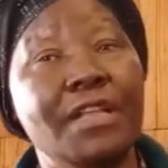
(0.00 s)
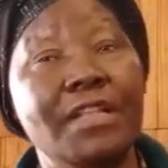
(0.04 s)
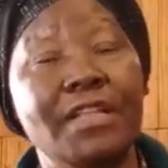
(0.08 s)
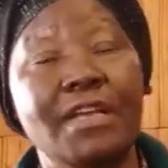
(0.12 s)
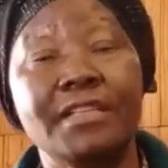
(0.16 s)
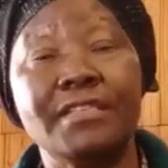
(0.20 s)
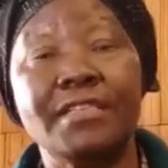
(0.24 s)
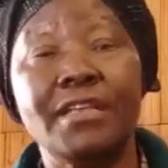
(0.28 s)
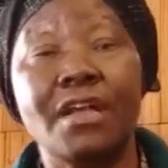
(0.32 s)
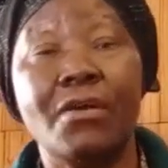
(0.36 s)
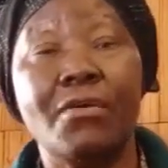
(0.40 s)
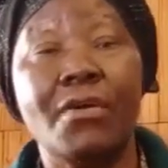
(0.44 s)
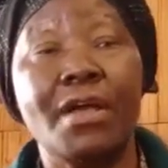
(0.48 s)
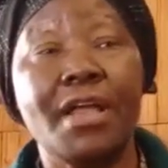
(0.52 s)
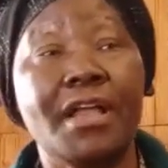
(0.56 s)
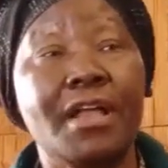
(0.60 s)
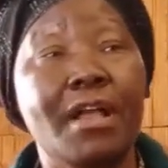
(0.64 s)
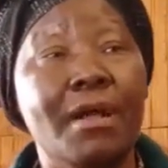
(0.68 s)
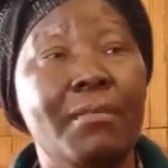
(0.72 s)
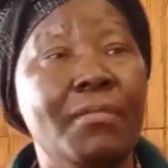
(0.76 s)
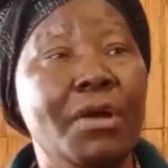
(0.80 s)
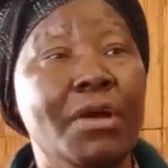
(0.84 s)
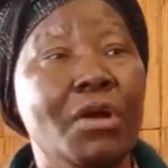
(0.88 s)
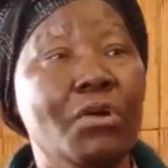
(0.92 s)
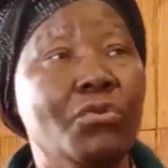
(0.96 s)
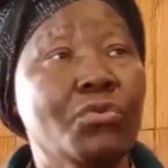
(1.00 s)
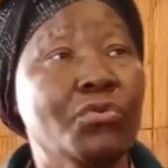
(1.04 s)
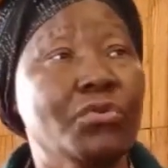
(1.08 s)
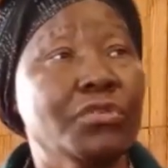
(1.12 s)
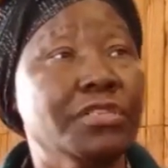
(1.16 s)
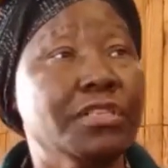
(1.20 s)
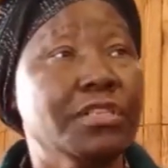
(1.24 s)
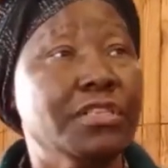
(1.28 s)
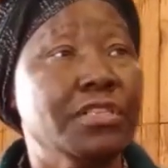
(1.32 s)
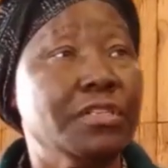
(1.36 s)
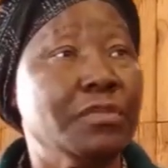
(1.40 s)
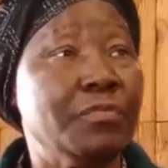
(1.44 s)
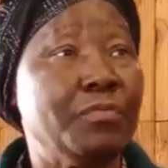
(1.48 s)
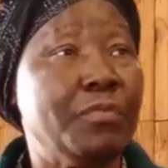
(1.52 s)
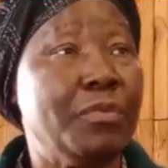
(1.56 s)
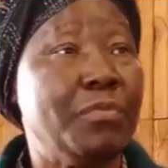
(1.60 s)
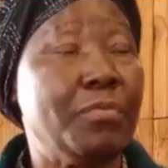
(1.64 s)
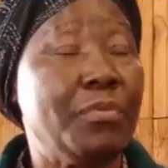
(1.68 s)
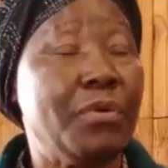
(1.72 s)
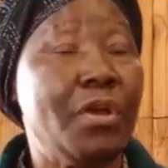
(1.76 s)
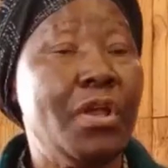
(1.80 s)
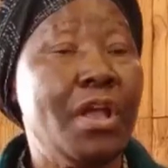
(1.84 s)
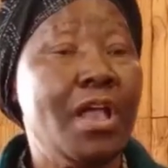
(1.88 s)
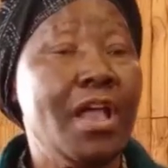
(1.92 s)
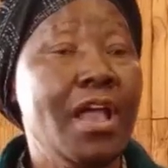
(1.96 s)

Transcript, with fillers: and that's how I come across these people.